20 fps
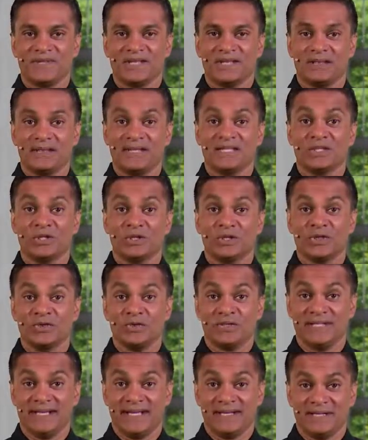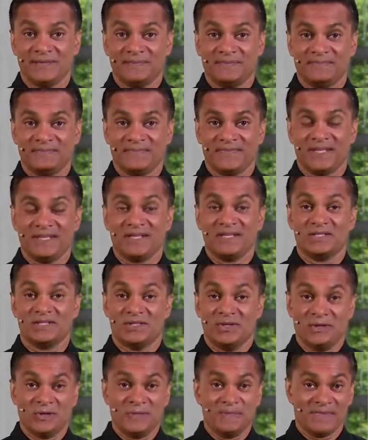Let's look at their data.
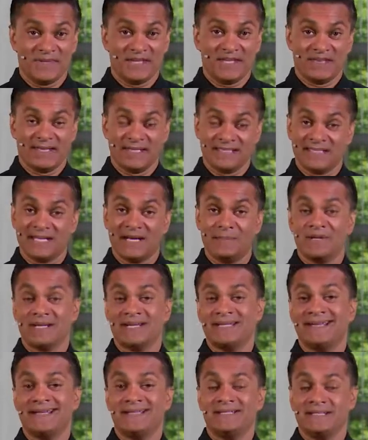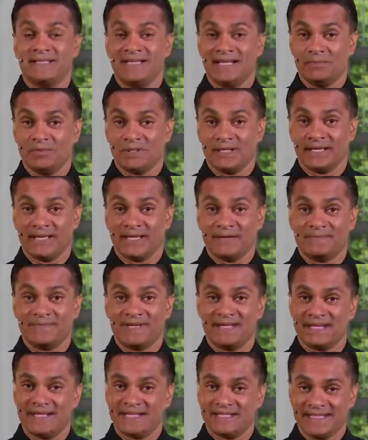So let's set up a contingency table again,
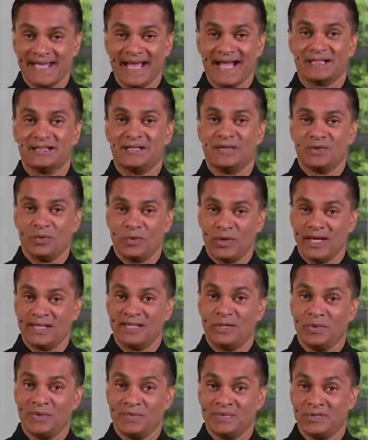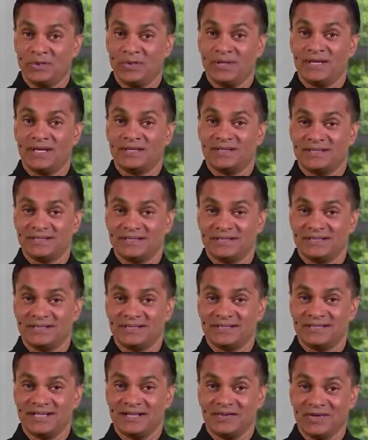exactly the way that we were doing it
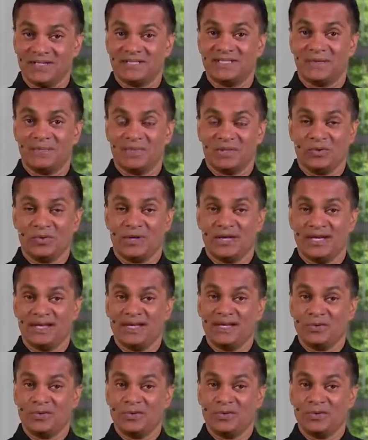every step of the way,